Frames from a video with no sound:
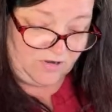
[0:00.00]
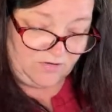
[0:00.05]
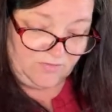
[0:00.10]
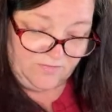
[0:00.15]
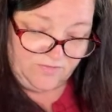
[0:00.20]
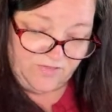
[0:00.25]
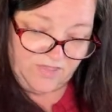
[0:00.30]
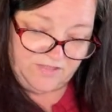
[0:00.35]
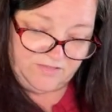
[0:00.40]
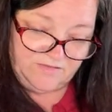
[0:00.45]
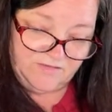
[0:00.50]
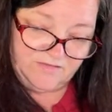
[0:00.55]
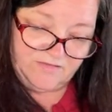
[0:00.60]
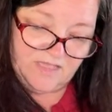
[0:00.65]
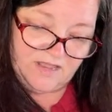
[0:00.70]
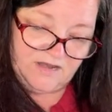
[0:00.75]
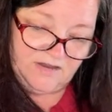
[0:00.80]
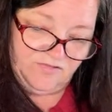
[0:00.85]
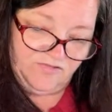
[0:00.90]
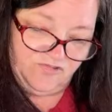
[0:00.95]
was at the
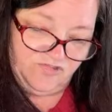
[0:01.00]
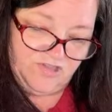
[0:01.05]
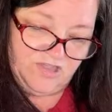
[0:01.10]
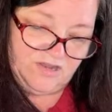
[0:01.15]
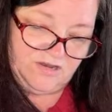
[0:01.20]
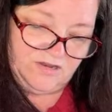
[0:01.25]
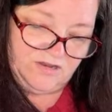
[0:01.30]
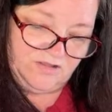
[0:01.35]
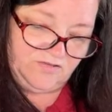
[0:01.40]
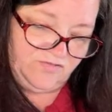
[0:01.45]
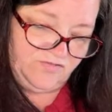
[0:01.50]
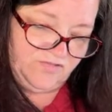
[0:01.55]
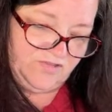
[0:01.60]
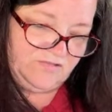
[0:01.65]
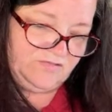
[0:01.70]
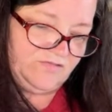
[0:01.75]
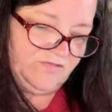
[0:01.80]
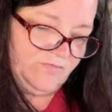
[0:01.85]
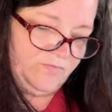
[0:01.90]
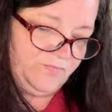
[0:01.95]
dentist. She had an
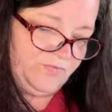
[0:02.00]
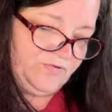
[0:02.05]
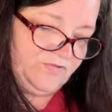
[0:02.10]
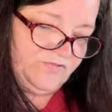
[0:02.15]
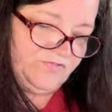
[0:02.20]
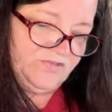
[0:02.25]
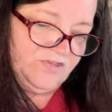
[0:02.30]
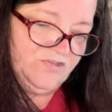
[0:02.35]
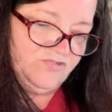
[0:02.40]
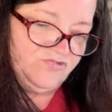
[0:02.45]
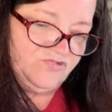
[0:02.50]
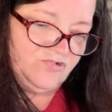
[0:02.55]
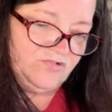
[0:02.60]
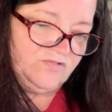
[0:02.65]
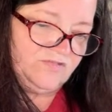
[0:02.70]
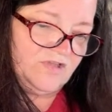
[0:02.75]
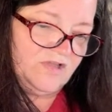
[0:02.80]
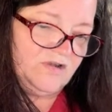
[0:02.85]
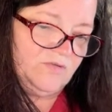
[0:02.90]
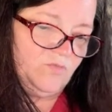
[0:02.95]
extensive procedure
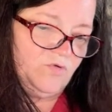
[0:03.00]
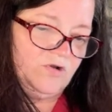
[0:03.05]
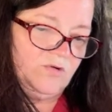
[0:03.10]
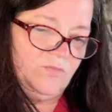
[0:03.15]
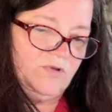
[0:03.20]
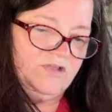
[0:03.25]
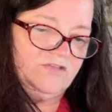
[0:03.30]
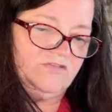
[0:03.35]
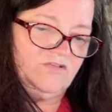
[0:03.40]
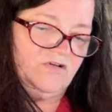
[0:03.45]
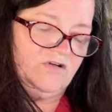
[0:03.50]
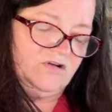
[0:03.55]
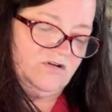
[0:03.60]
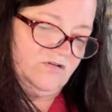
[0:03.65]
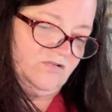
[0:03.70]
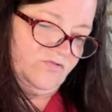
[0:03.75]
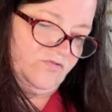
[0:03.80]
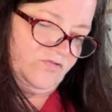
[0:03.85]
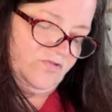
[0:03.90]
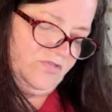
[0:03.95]
done, one of my
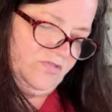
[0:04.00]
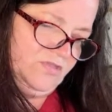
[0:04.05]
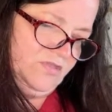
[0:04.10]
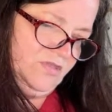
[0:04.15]
daughters, and